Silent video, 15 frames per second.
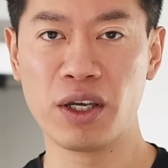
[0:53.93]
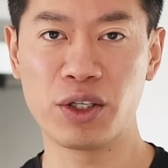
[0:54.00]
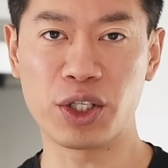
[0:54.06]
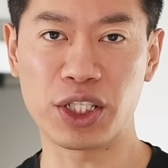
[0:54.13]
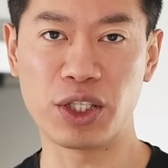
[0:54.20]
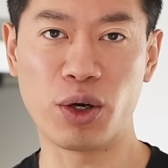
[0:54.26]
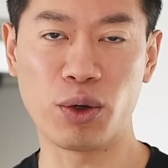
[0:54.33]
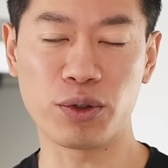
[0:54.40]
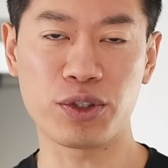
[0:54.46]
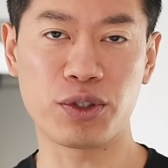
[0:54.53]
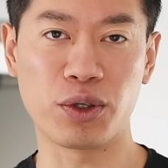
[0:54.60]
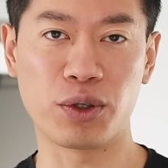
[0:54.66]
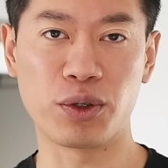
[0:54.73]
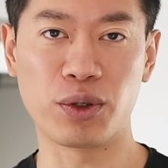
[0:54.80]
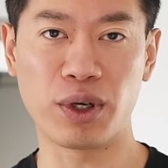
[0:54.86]
you can
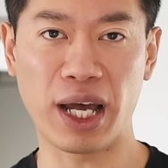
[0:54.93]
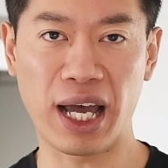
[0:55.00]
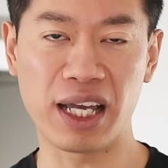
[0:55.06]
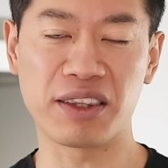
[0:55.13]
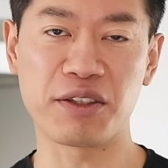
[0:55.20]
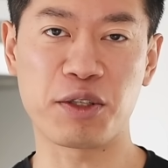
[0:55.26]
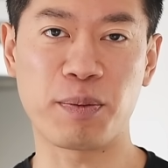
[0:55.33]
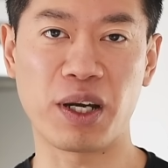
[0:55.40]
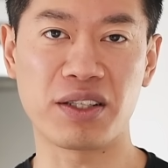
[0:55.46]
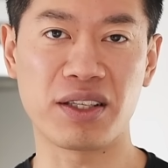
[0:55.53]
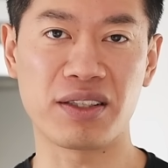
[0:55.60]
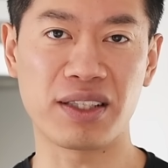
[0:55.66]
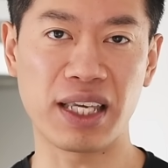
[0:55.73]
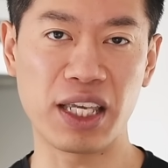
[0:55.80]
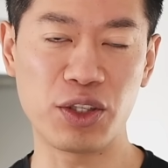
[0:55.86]
also add the
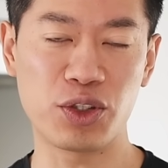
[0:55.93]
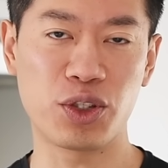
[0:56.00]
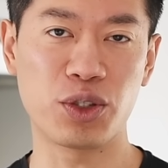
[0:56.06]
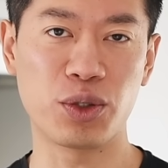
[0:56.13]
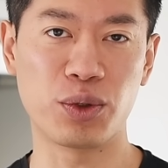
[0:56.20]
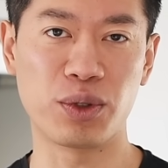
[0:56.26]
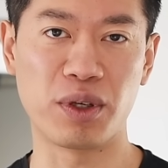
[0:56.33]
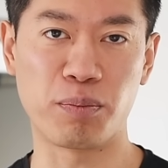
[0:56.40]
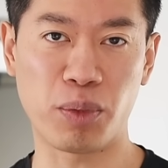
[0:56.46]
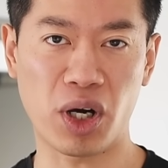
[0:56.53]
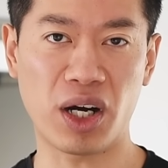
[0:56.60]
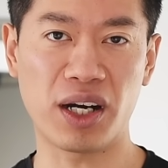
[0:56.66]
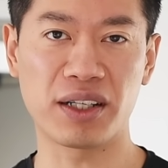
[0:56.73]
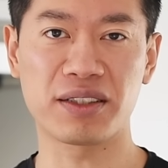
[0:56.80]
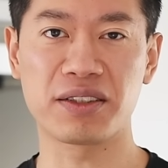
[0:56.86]
spices into the
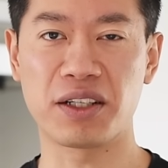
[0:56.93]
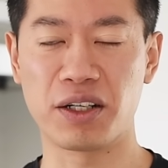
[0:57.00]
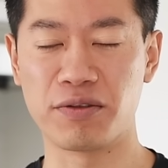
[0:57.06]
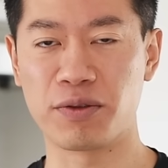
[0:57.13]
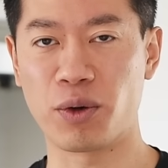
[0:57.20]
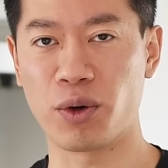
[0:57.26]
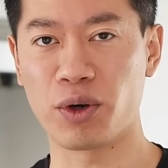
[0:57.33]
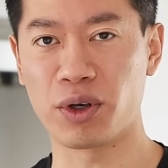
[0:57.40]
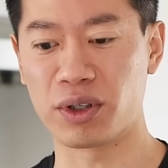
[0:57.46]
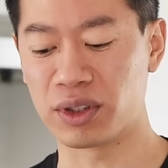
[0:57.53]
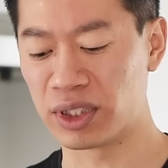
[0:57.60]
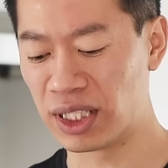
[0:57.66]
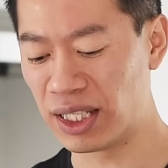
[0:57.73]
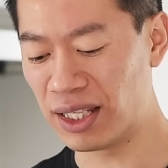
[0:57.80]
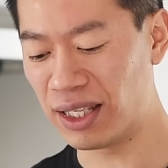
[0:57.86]
pot of
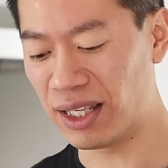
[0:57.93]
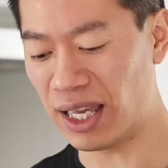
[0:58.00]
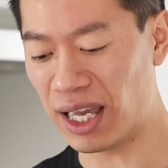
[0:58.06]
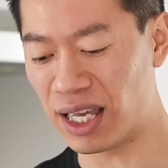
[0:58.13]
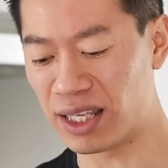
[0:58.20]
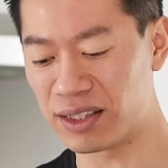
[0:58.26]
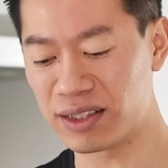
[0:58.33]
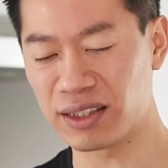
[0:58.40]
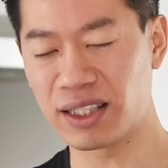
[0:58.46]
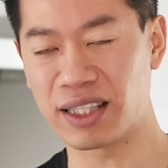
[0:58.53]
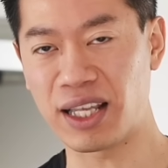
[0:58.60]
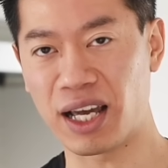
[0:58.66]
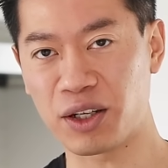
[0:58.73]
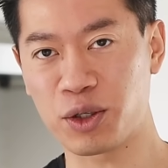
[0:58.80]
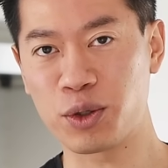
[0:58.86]
oil and let
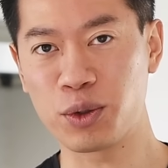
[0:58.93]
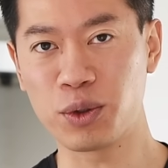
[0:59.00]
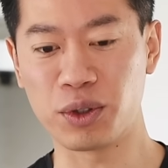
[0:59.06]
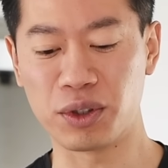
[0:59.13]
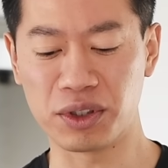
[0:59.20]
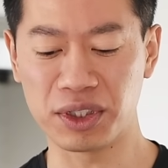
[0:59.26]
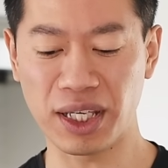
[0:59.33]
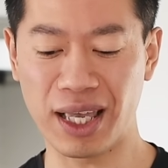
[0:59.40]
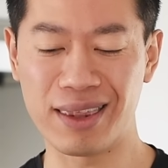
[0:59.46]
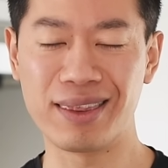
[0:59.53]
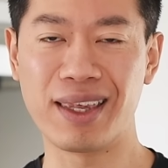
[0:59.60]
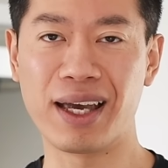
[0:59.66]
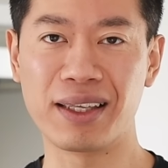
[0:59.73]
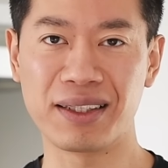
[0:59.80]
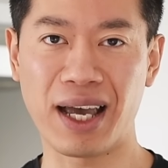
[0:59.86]
that cool and
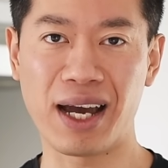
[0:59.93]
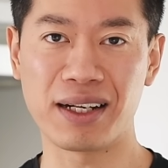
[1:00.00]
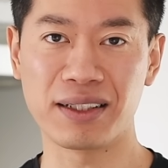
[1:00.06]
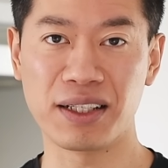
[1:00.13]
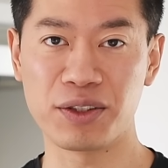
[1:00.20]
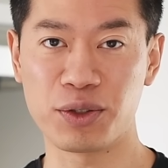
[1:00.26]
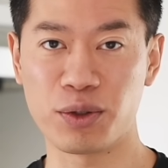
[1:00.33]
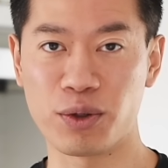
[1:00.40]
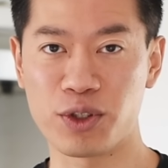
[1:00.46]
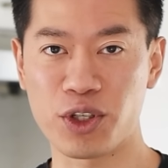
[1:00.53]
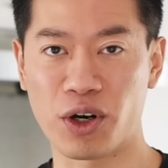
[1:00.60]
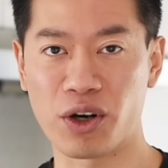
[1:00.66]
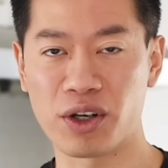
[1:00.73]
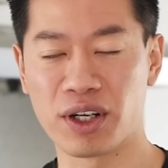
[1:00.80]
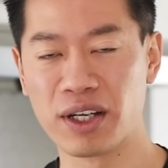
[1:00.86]
then add it into your
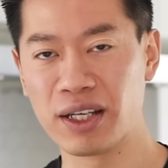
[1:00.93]
jar